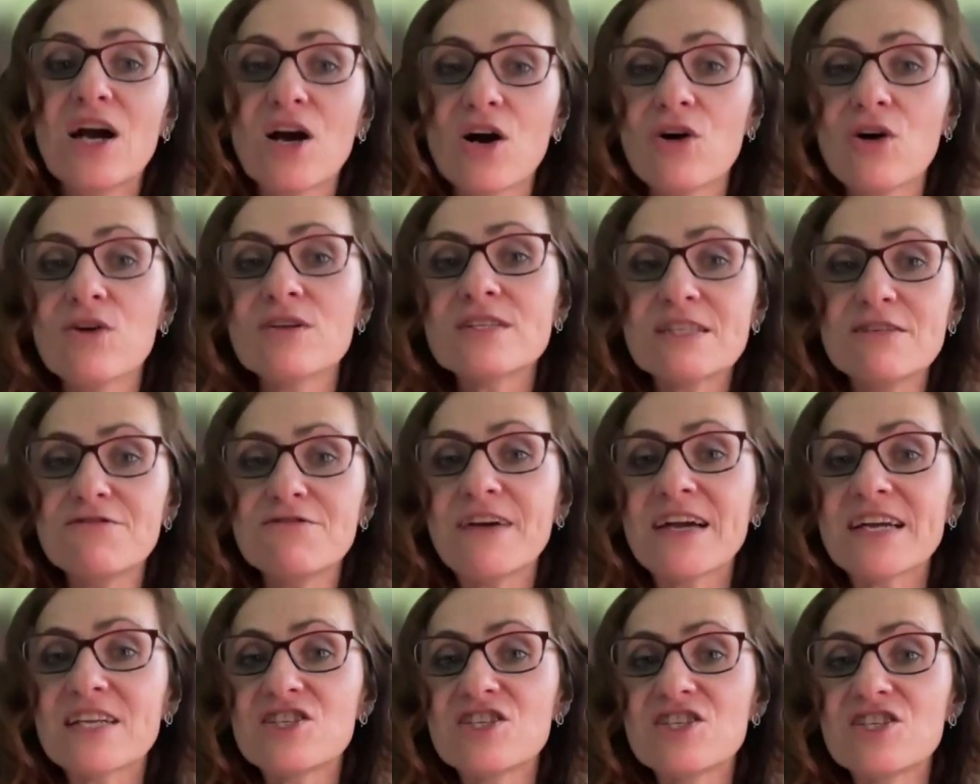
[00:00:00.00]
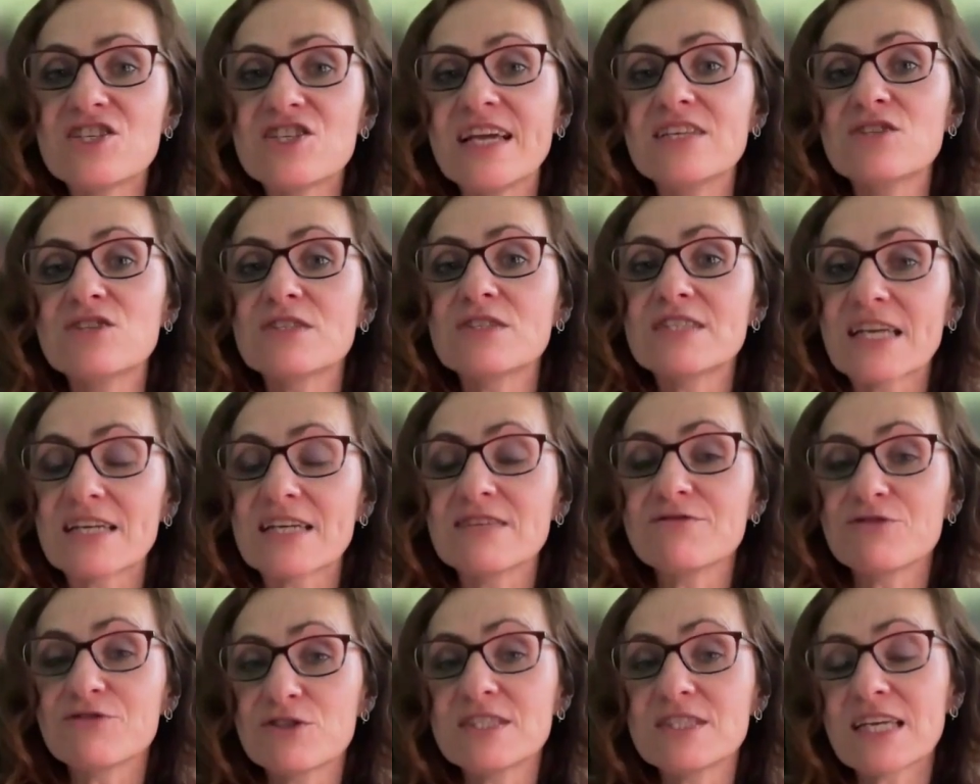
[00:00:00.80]
Cause-effect chains, or
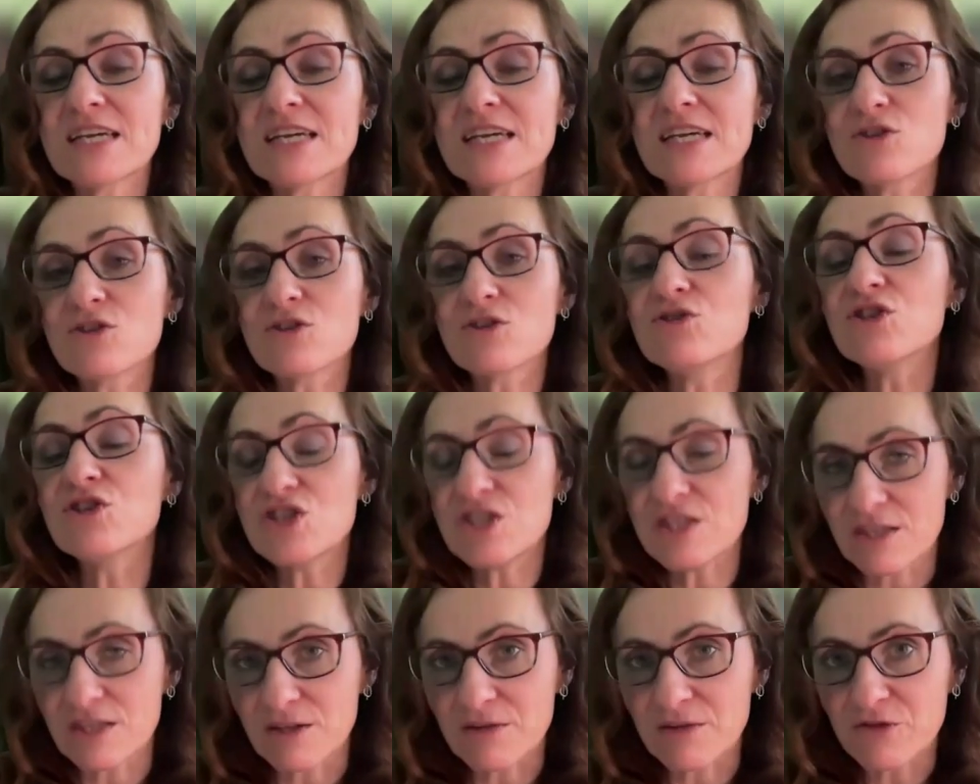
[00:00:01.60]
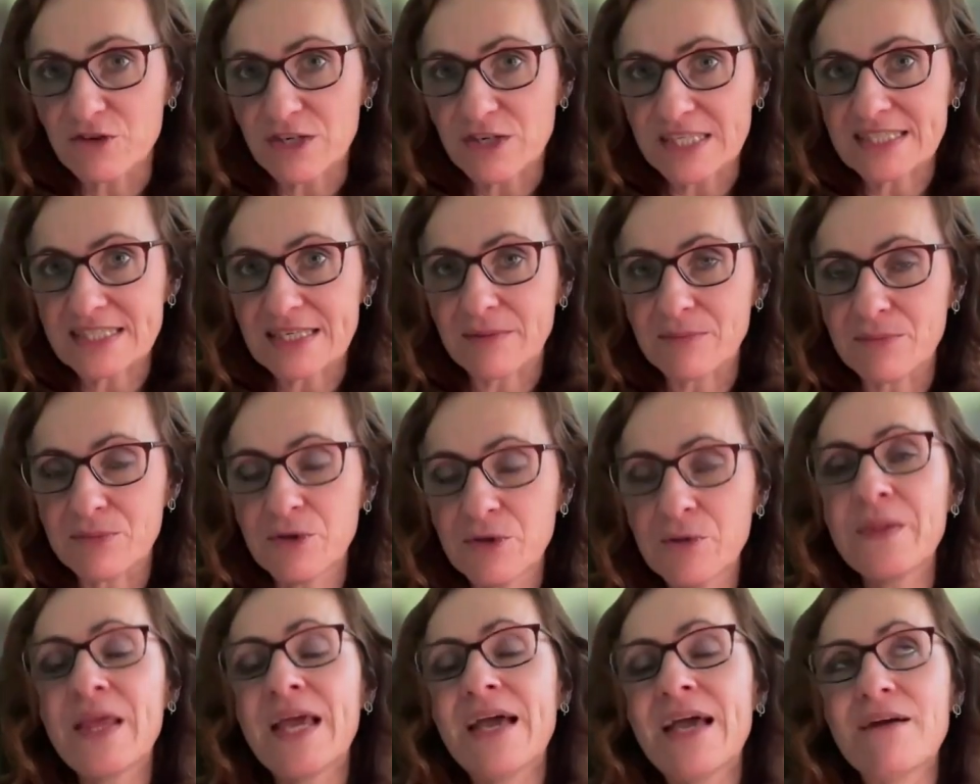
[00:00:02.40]
second conditional, for
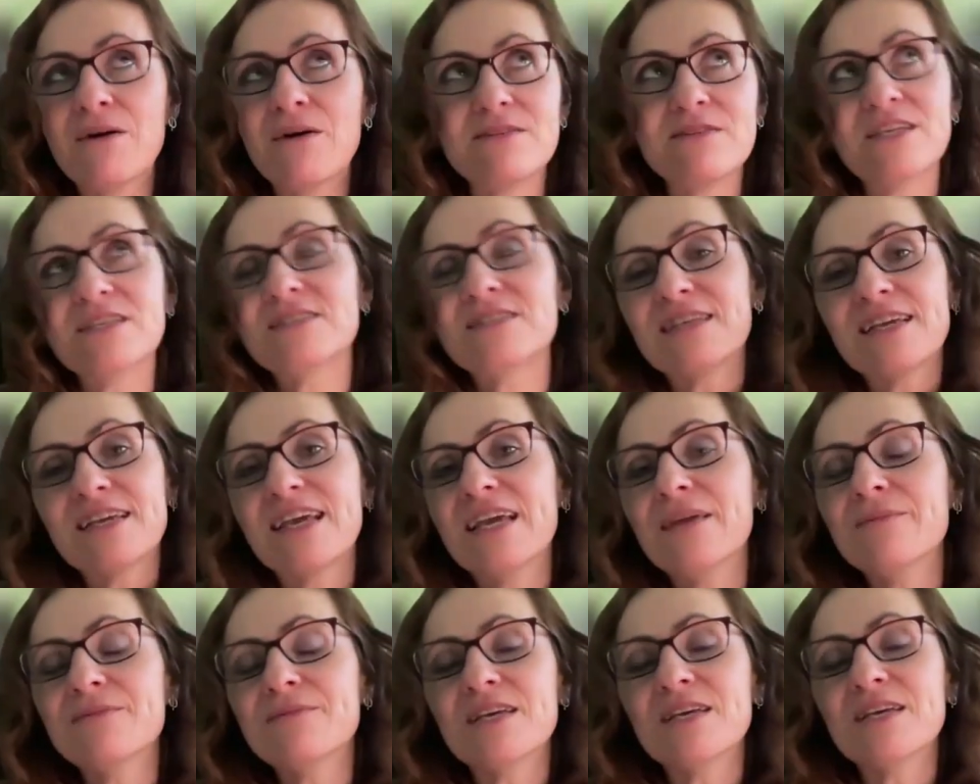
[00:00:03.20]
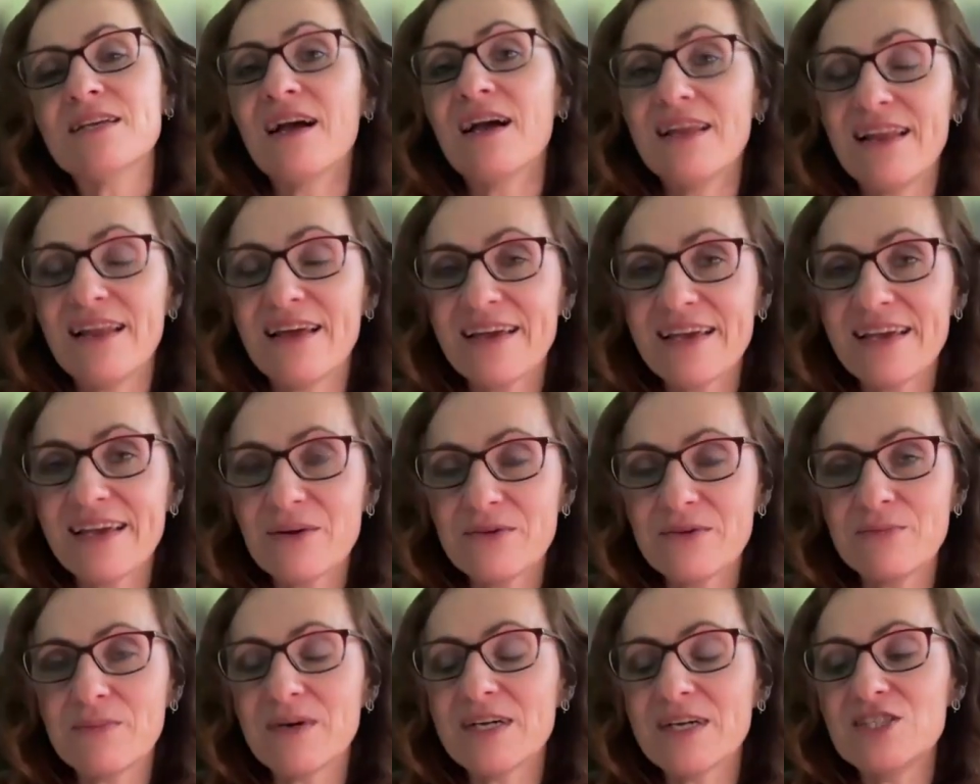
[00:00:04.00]
example. That's a game that I like
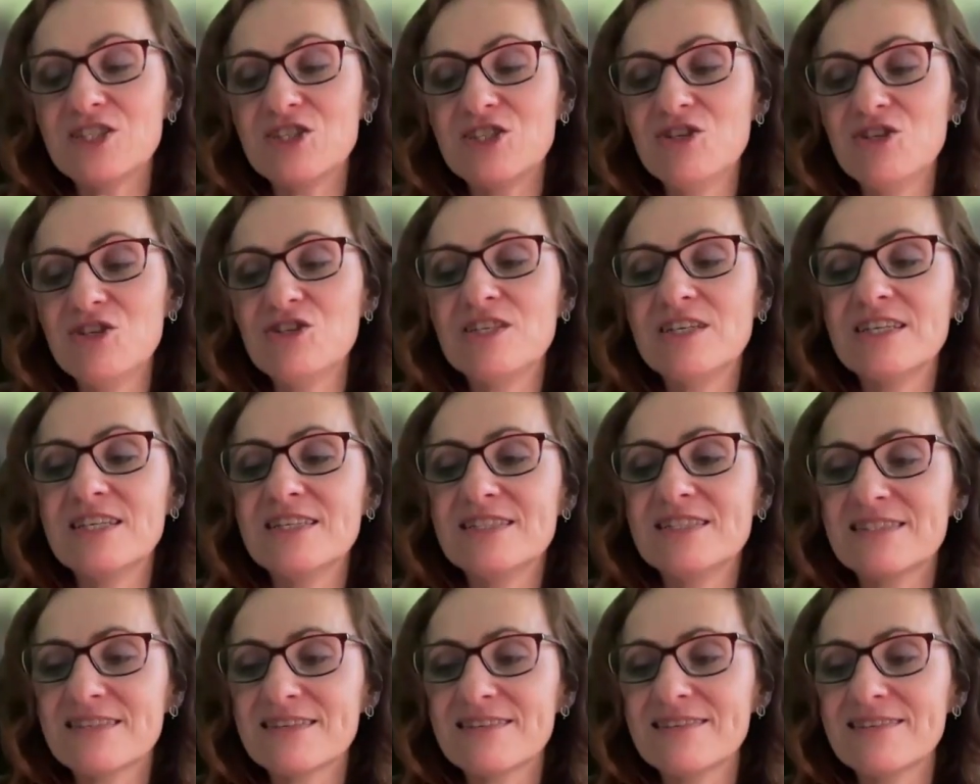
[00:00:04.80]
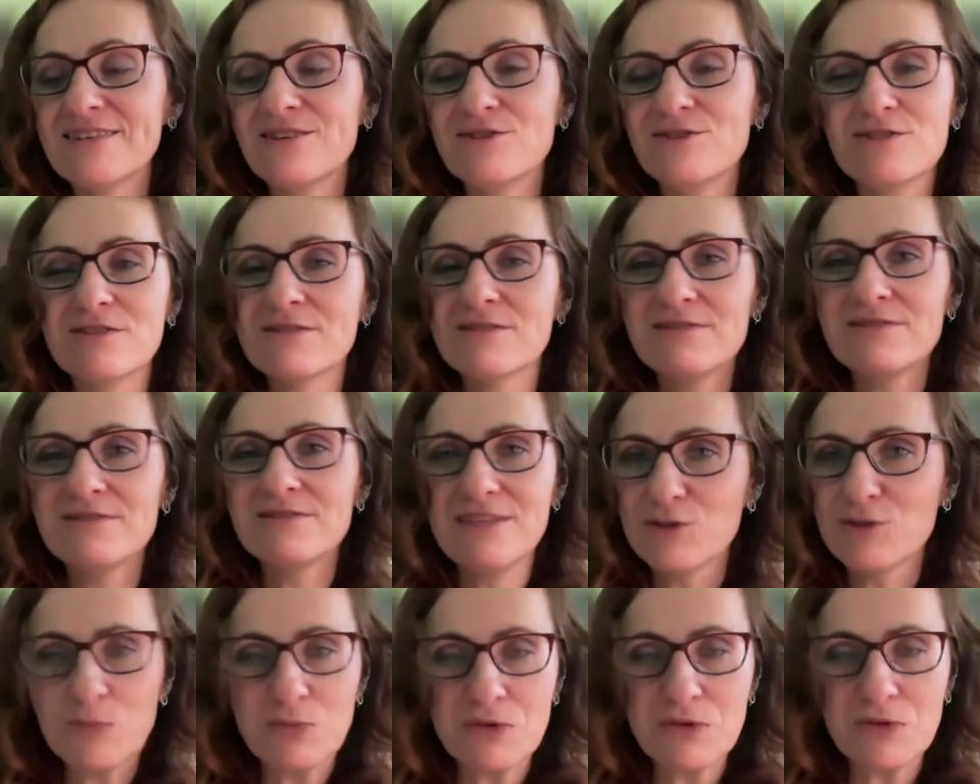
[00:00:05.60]
with my students. You don't
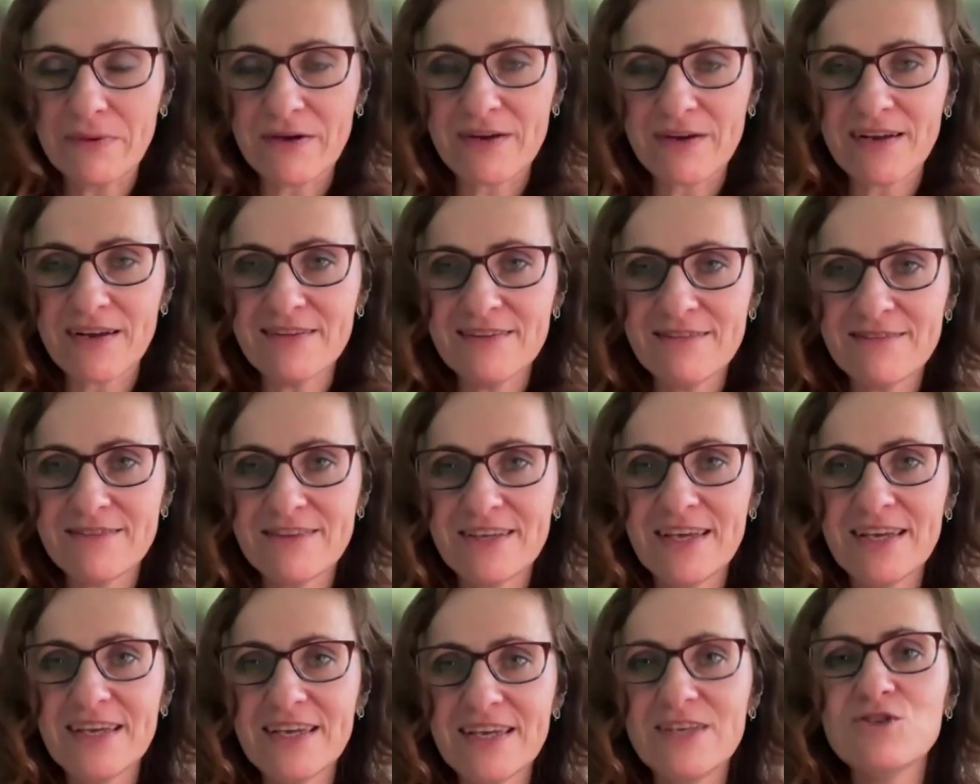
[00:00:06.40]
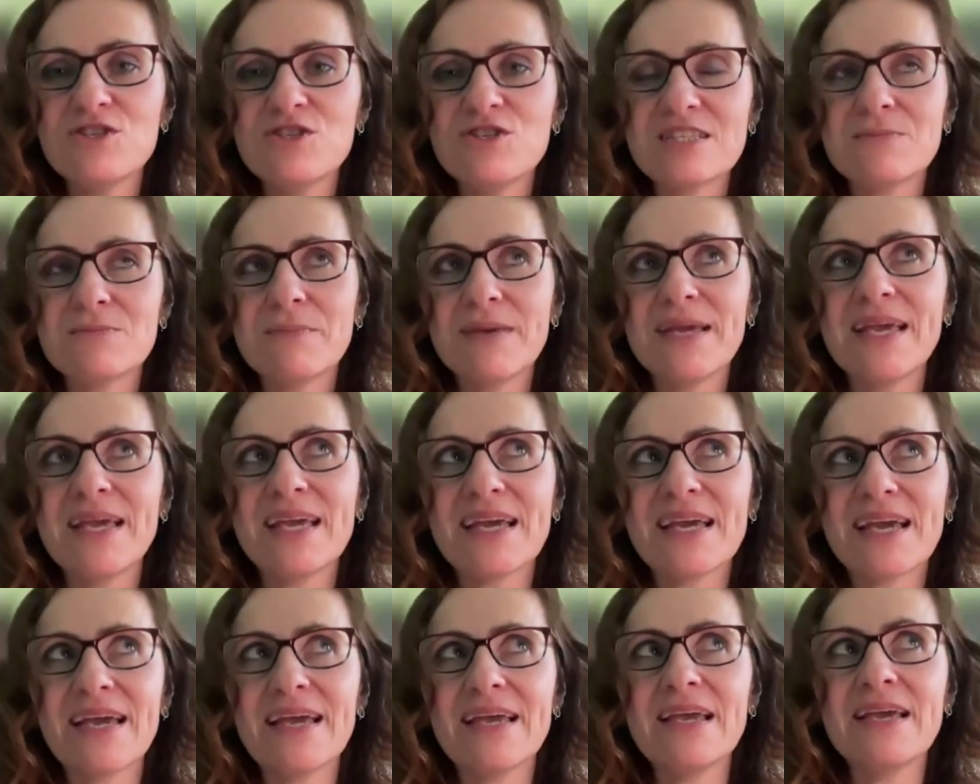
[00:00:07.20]
need to prepare anything. You just
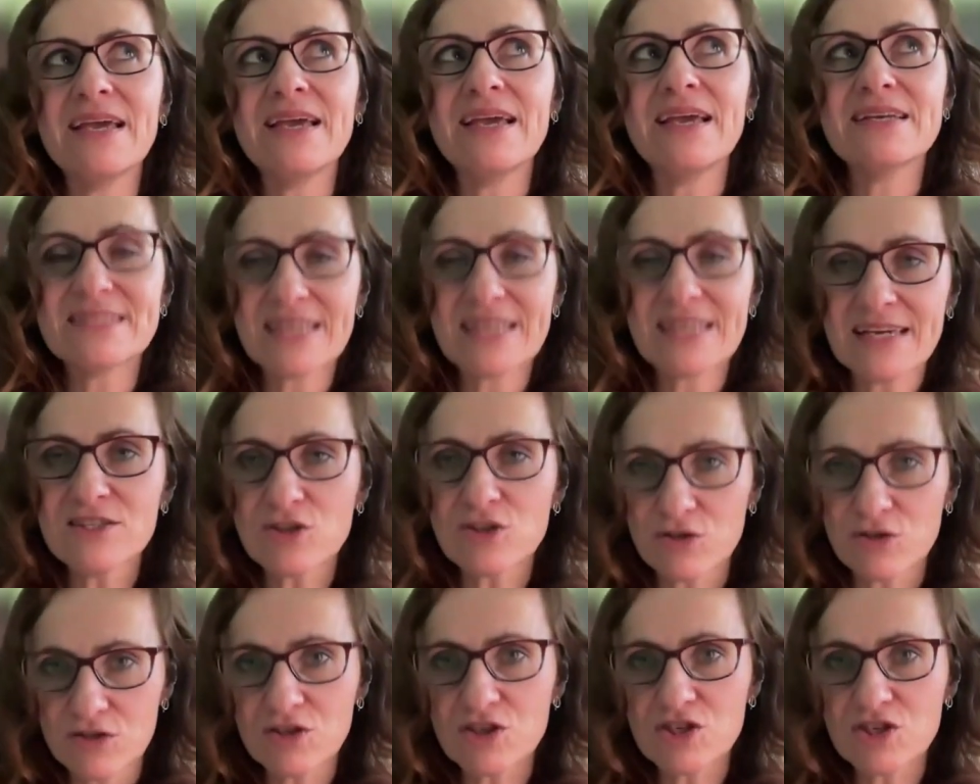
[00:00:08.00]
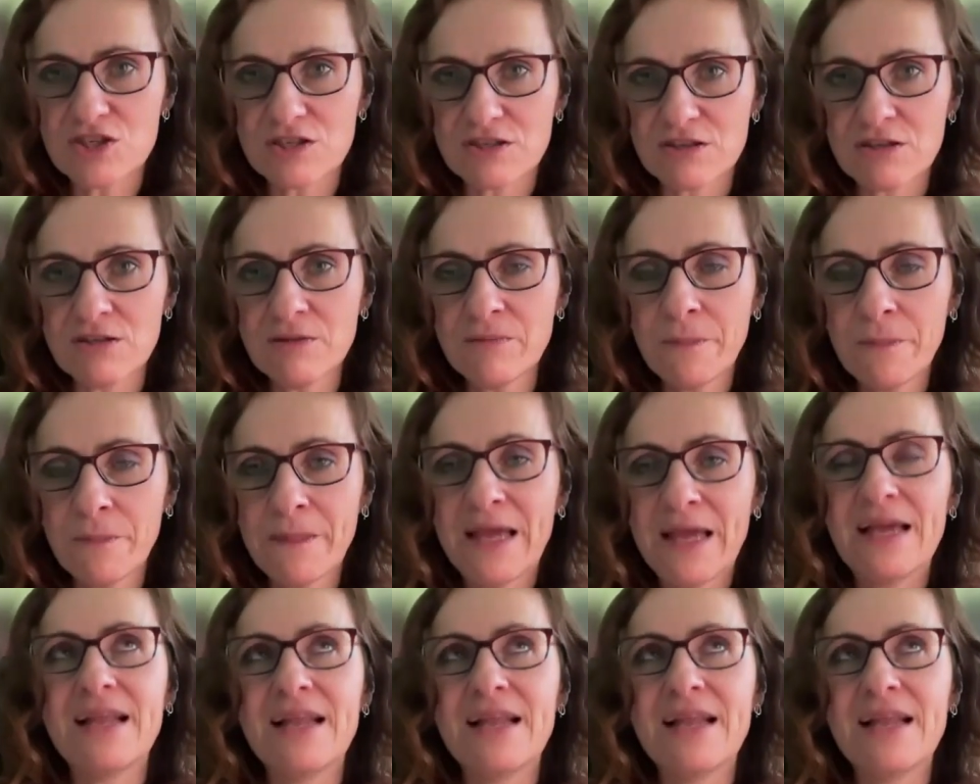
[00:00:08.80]
make a second conditional.